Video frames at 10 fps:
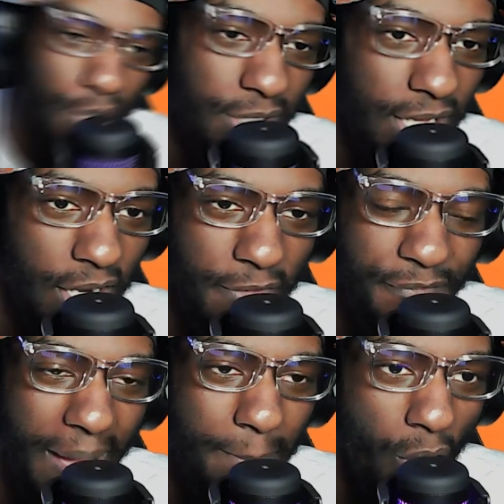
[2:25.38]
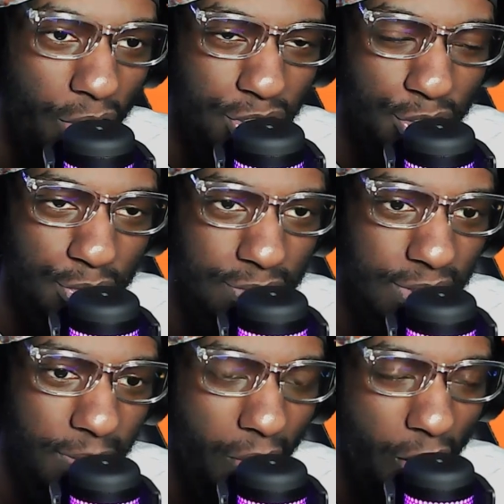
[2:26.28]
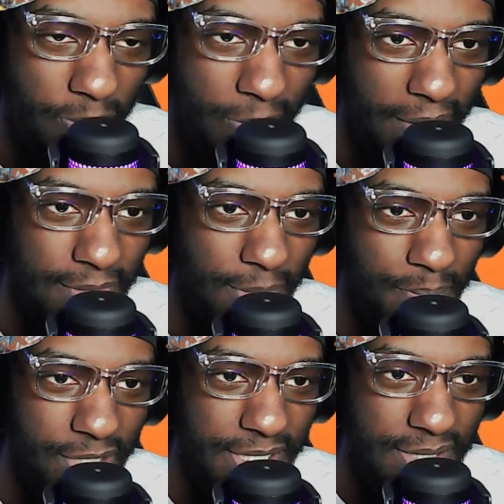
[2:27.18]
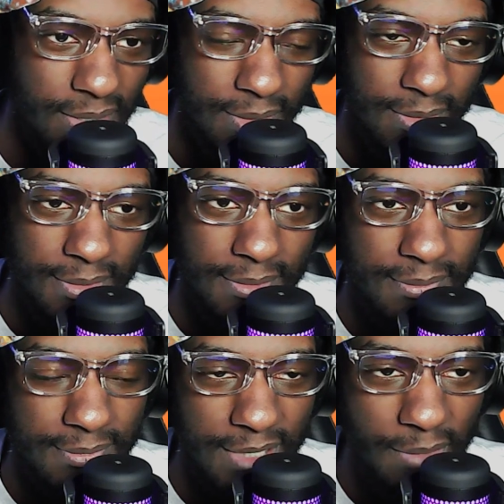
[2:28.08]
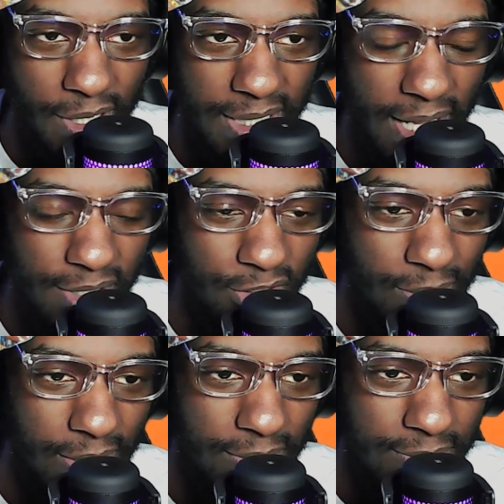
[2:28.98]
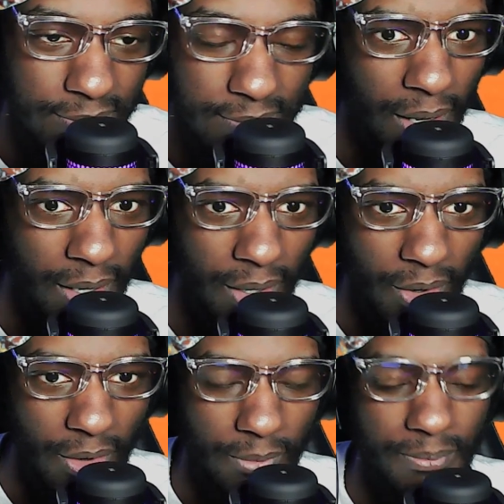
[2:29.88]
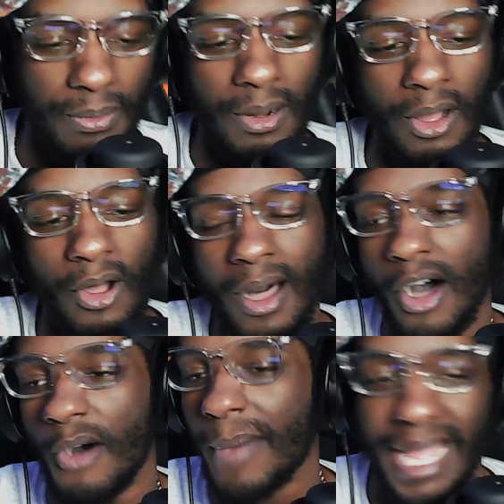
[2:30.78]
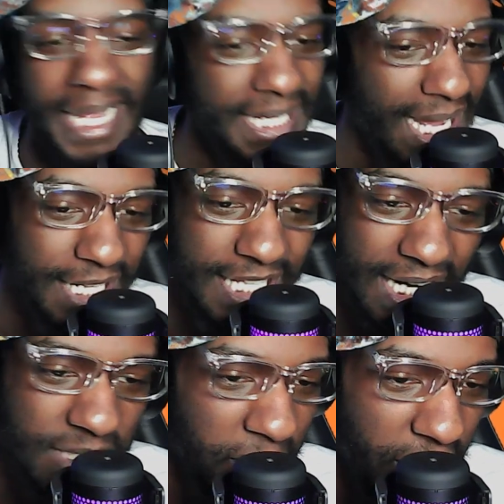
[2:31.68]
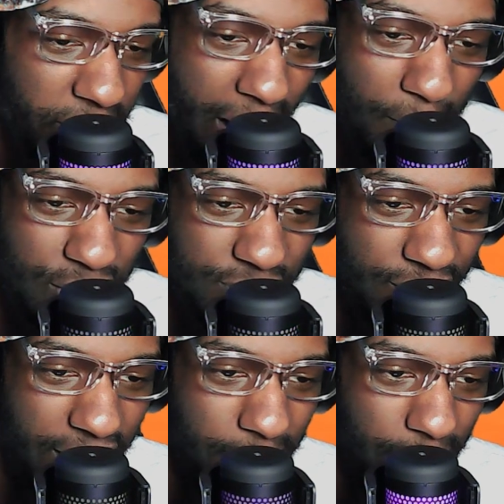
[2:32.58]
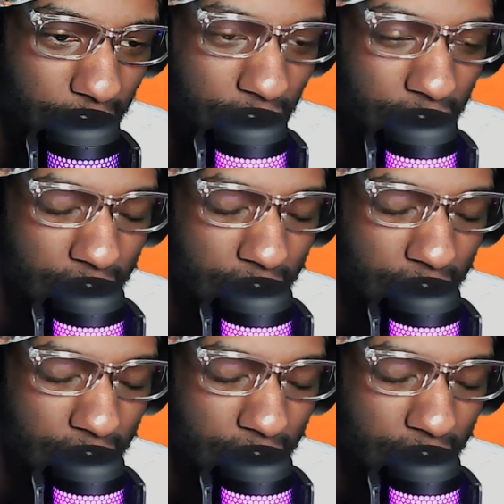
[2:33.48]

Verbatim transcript: the, there go the fat ball dude. The ball pro, priest. Did we already handle you, bro? bro. Oh my! And he got a he got a spirit bomb on his finger, bro.